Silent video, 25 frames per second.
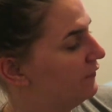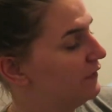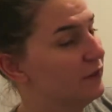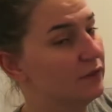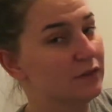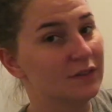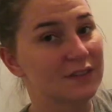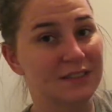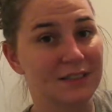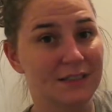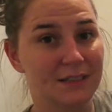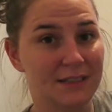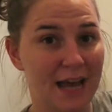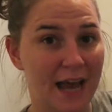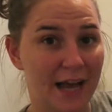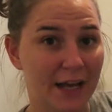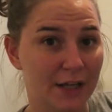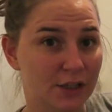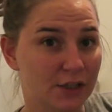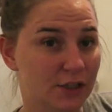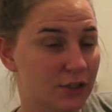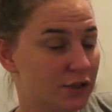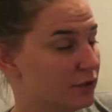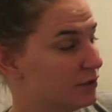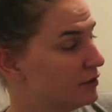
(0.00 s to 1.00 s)
feels and
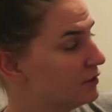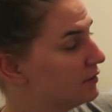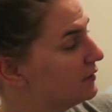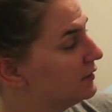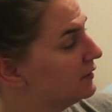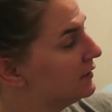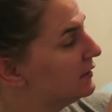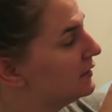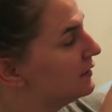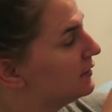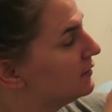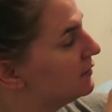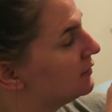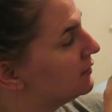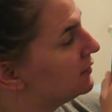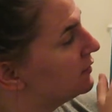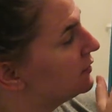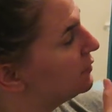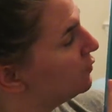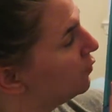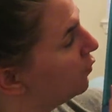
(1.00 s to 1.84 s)
textures.